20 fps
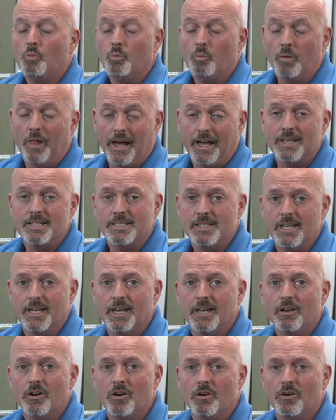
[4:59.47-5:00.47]
Like I
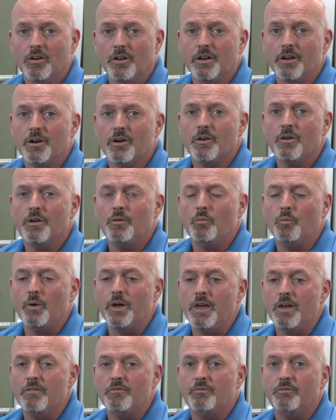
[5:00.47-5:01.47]
said earlier,
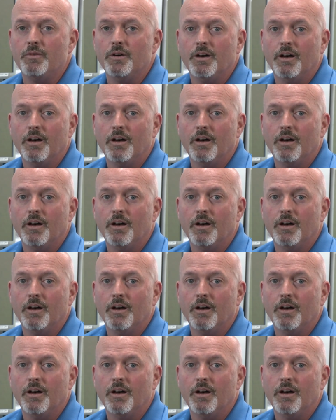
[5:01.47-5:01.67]
we've